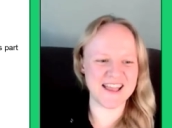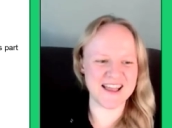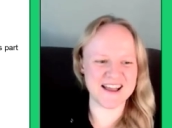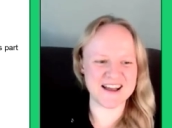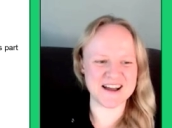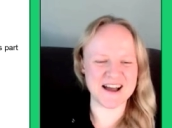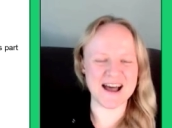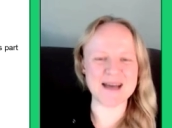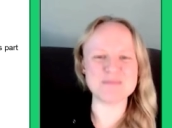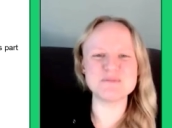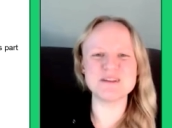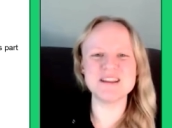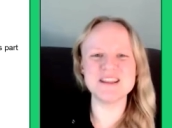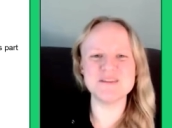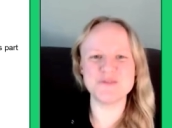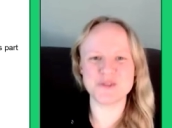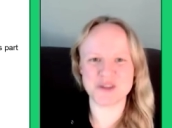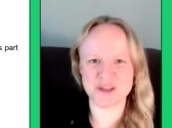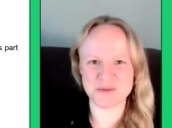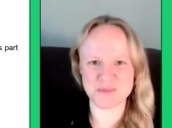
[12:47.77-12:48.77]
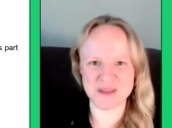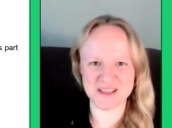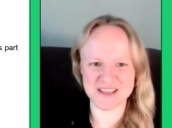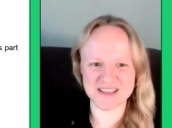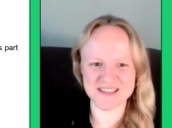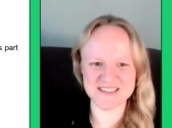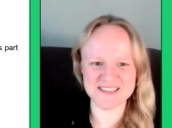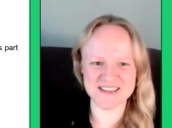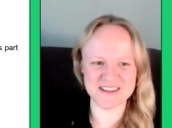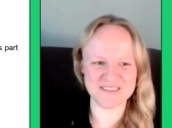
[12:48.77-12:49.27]
Uh, I believe you can
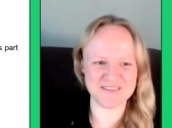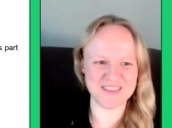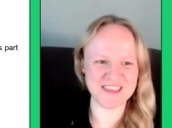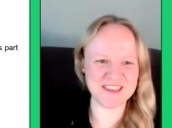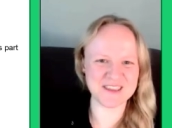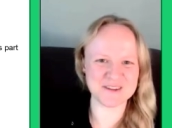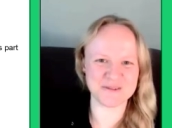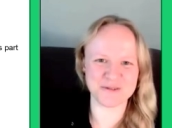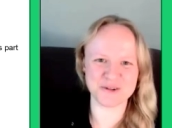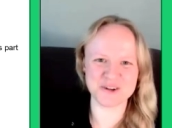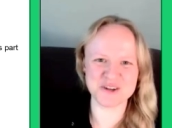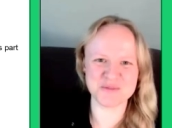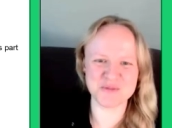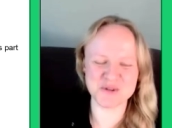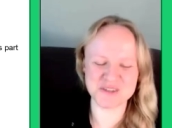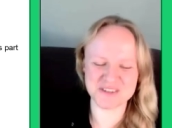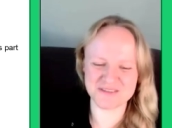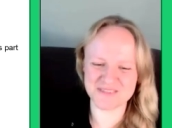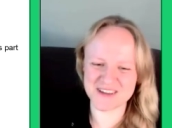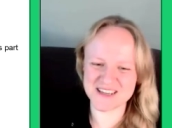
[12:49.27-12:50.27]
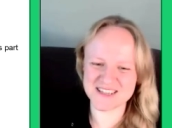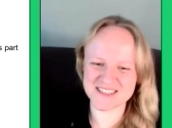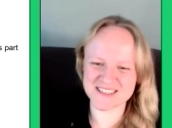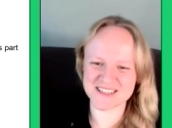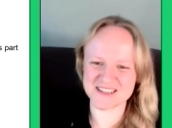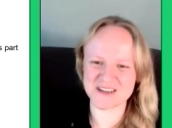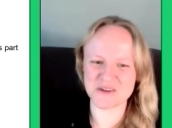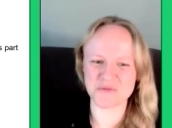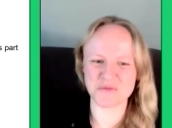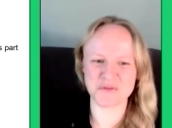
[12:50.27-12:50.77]
make it. Thank you for your
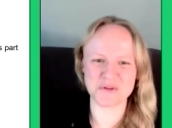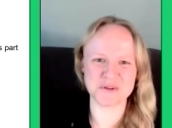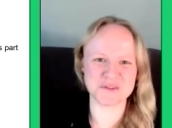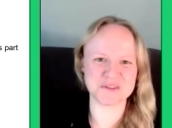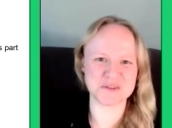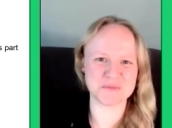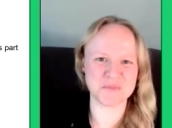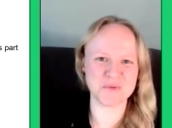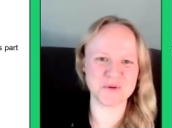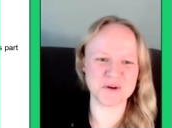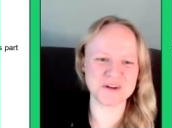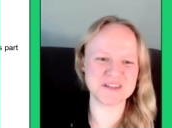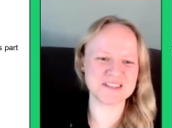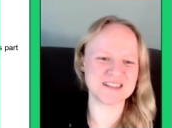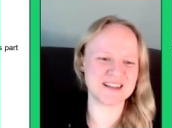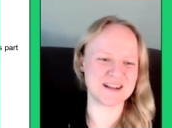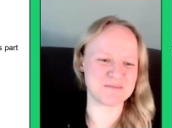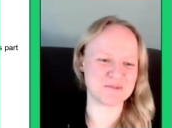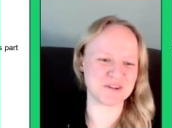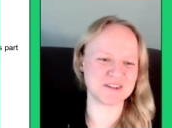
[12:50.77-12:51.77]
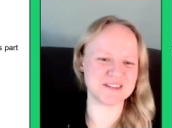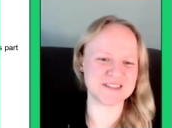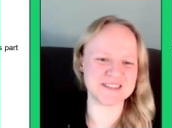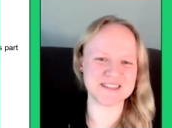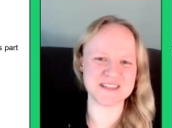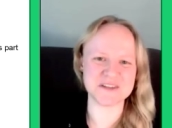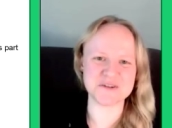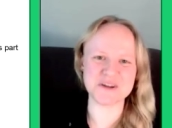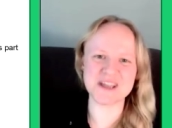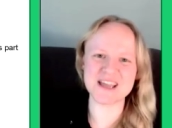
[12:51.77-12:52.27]
motivation and for your support, and I'm going to
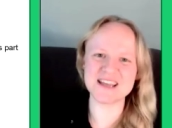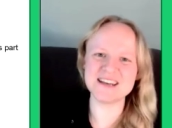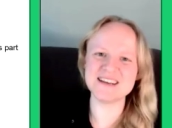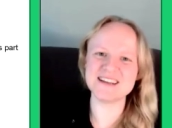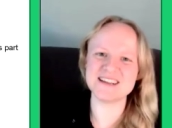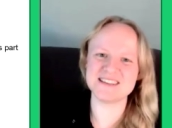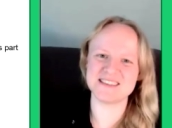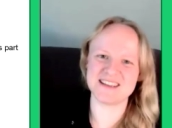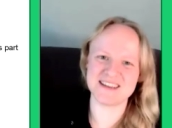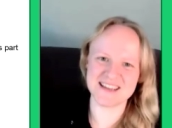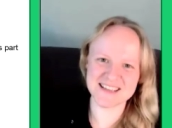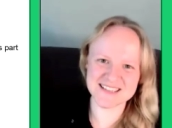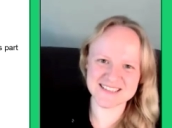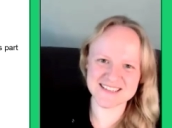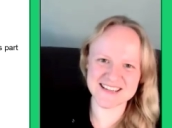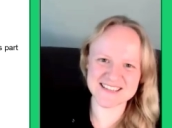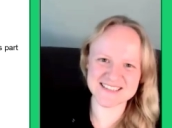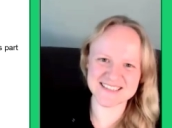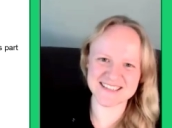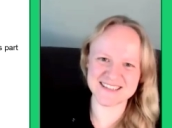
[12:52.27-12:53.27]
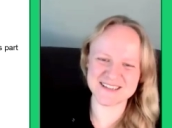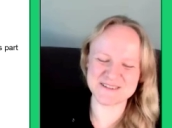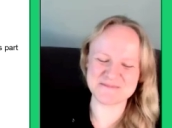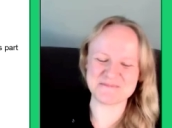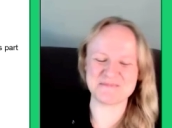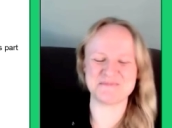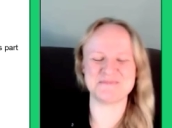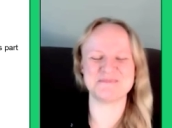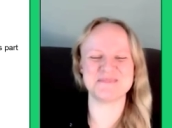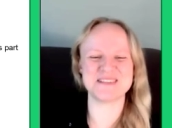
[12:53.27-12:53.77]
see you again in the next
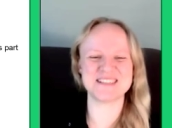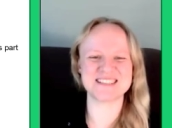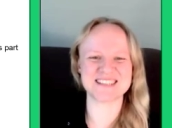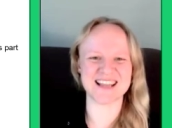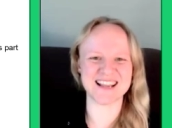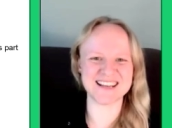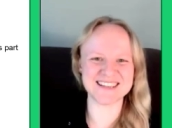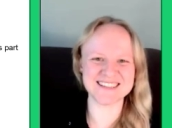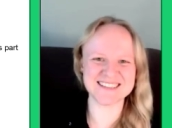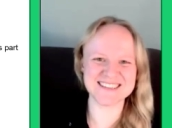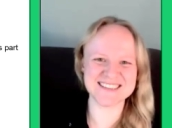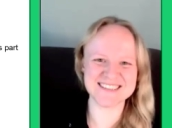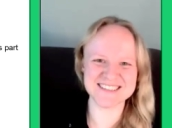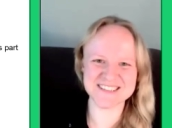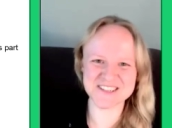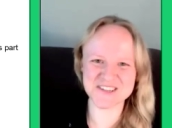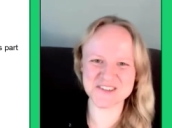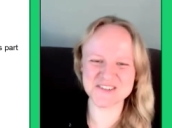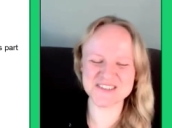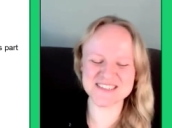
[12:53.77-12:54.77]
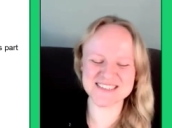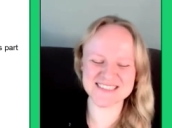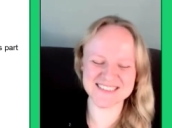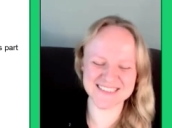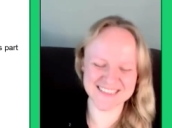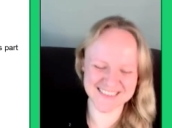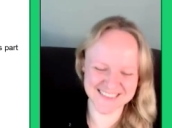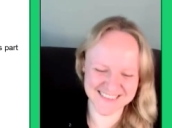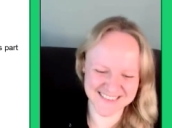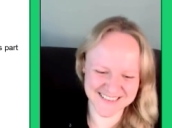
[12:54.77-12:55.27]
lesson. Bis dann.
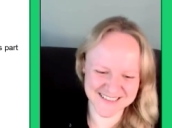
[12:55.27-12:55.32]
Tschüss.